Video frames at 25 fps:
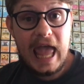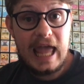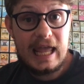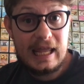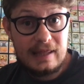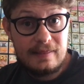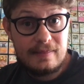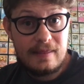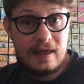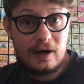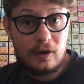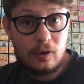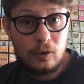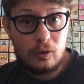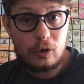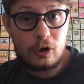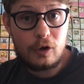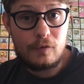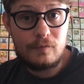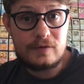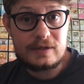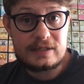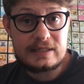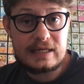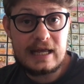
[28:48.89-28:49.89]
in that whole
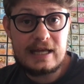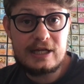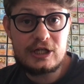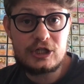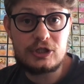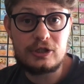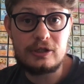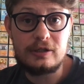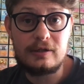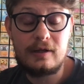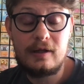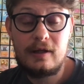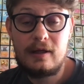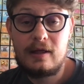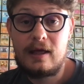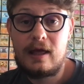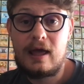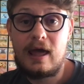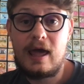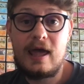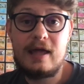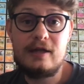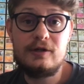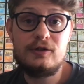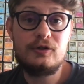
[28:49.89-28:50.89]
conversation
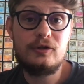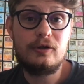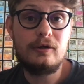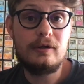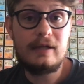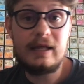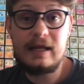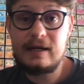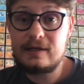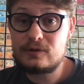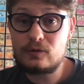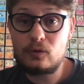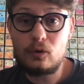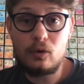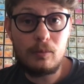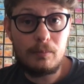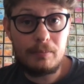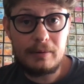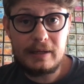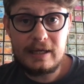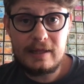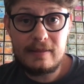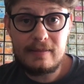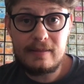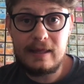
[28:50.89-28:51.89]
and you know let us all
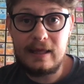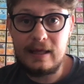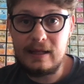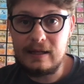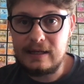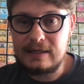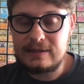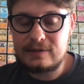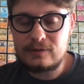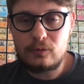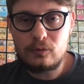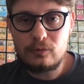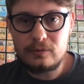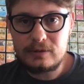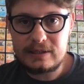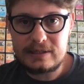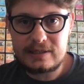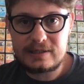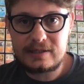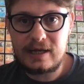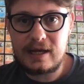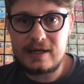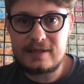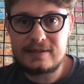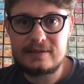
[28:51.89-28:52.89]
be in there let's all
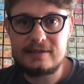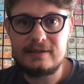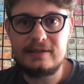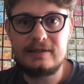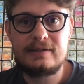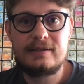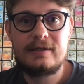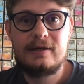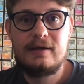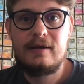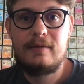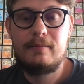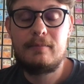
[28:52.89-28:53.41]
discuss it